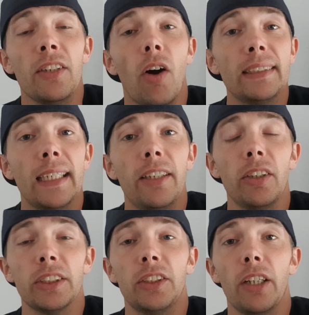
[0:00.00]

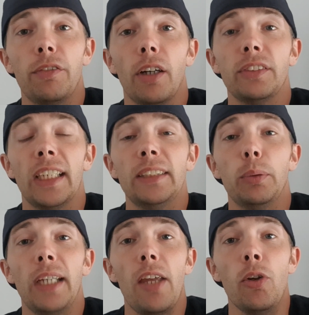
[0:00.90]
$19.95
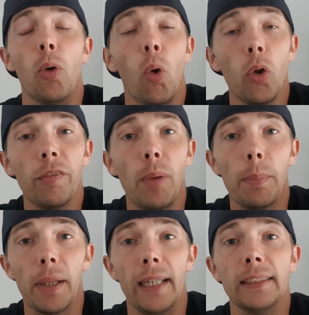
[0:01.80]
will get you all of my
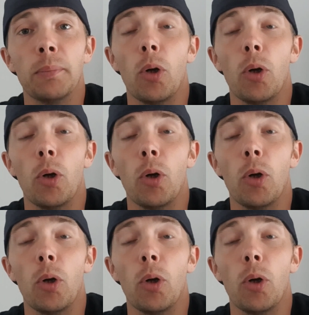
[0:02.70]
plays,